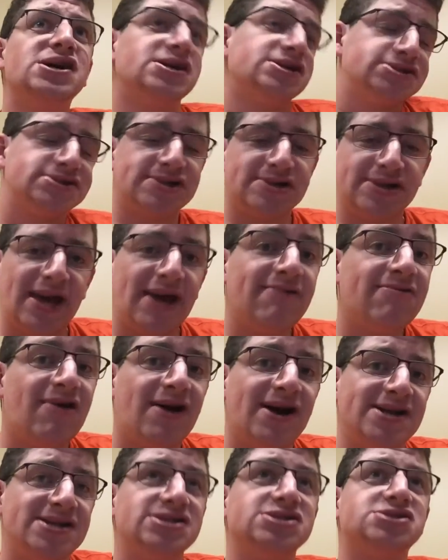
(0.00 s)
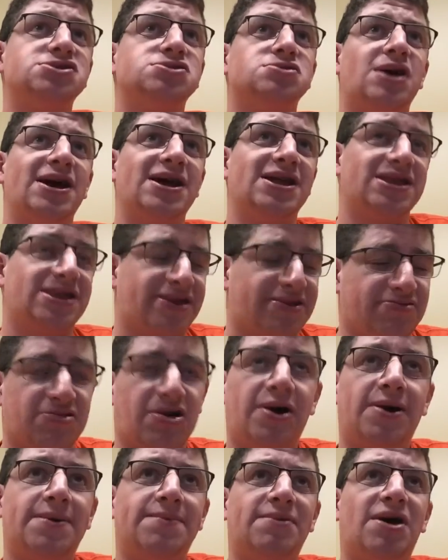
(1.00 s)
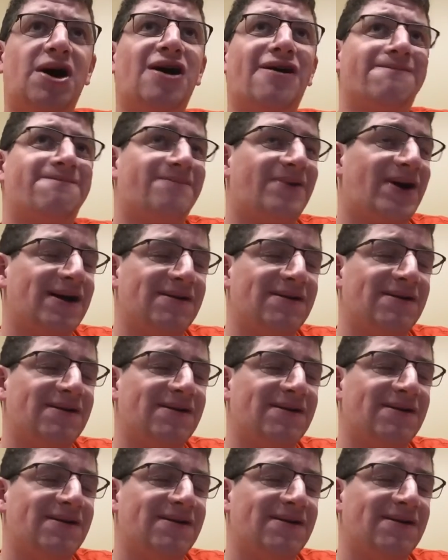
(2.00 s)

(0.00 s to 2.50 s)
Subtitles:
by passing it, which I understand.